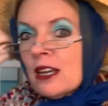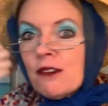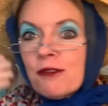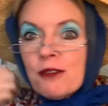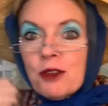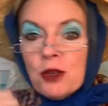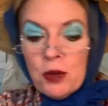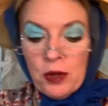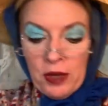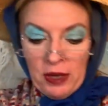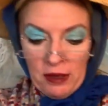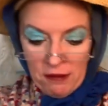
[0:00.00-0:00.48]
if
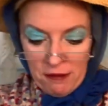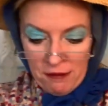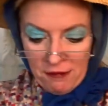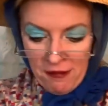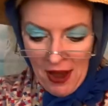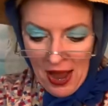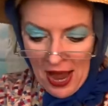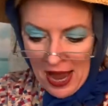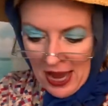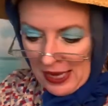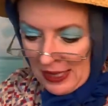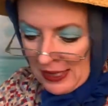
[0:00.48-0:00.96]
you can
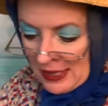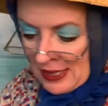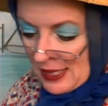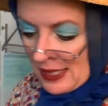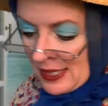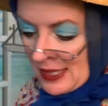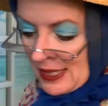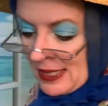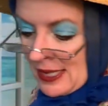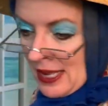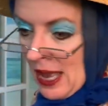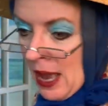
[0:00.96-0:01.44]
find
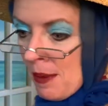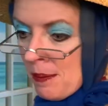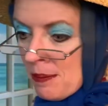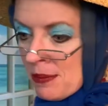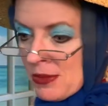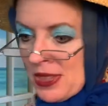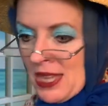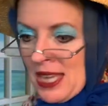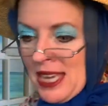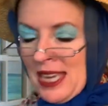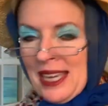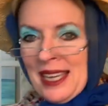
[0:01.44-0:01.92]

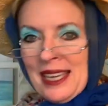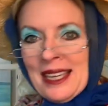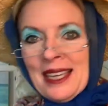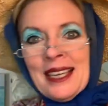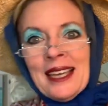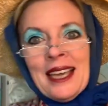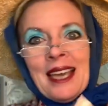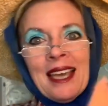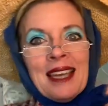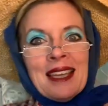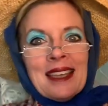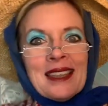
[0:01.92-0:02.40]

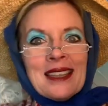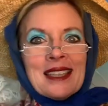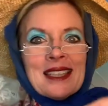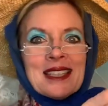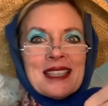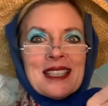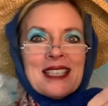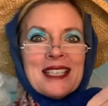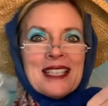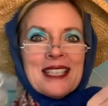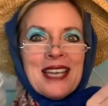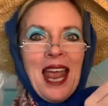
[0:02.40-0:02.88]
something in the
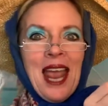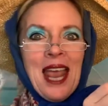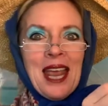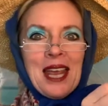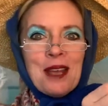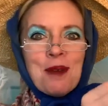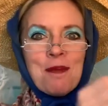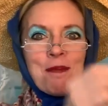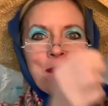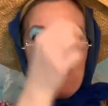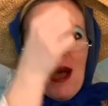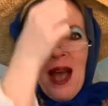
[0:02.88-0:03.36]

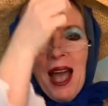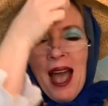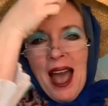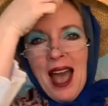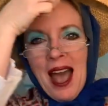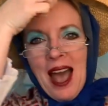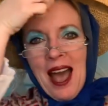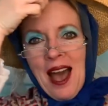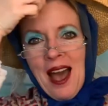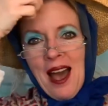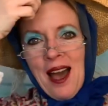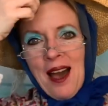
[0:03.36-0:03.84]
shape
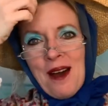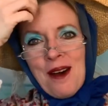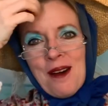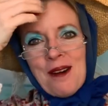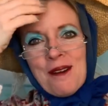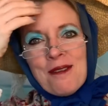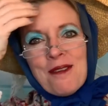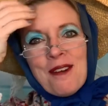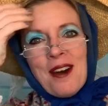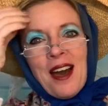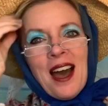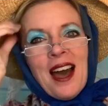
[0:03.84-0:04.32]

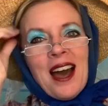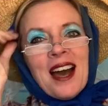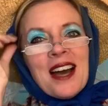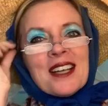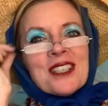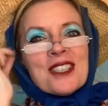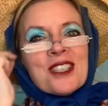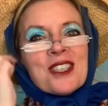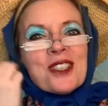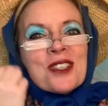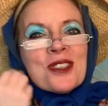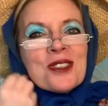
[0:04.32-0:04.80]
of
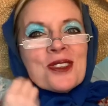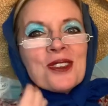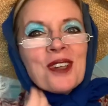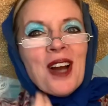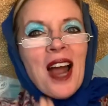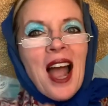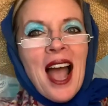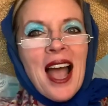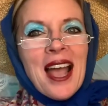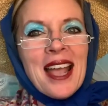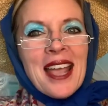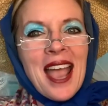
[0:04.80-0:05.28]
a
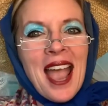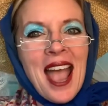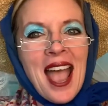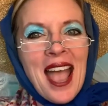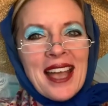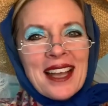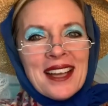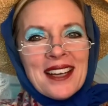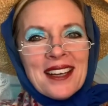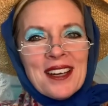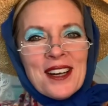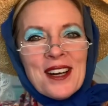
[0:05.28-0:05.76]

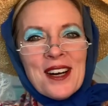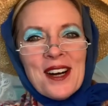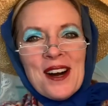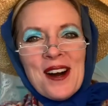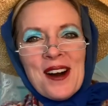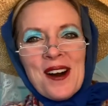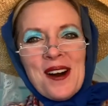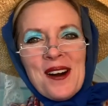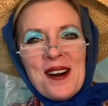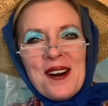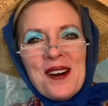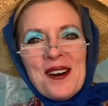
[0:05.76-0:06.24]

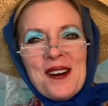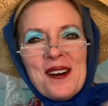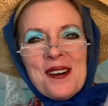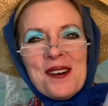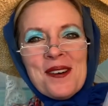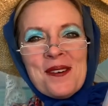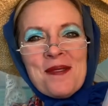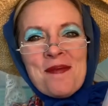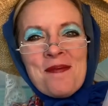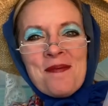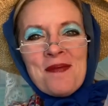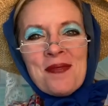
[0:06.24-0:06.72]

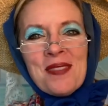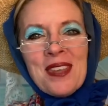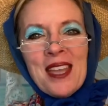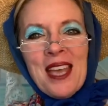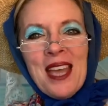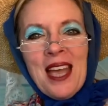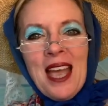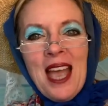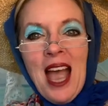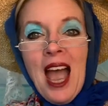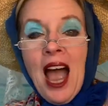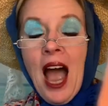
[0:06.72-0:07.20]
triangle.
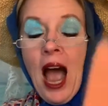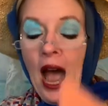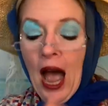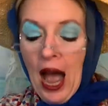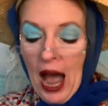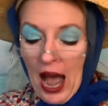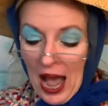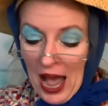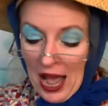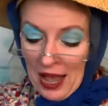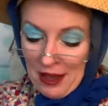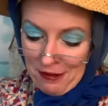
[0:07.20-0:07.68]

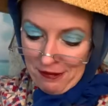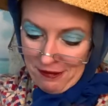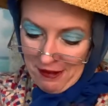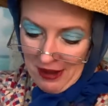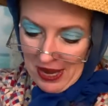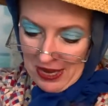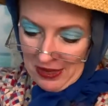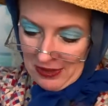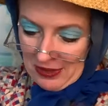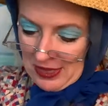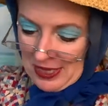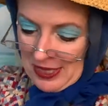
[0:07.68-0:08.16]
I
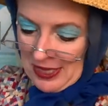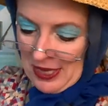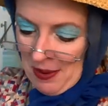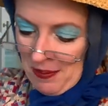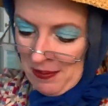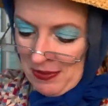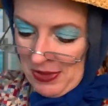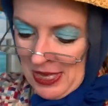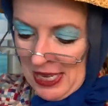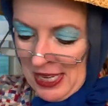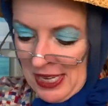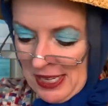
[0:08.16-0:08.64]
found
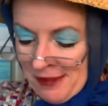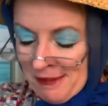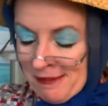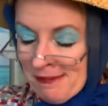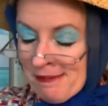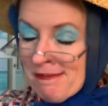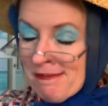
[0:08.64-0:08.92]
something.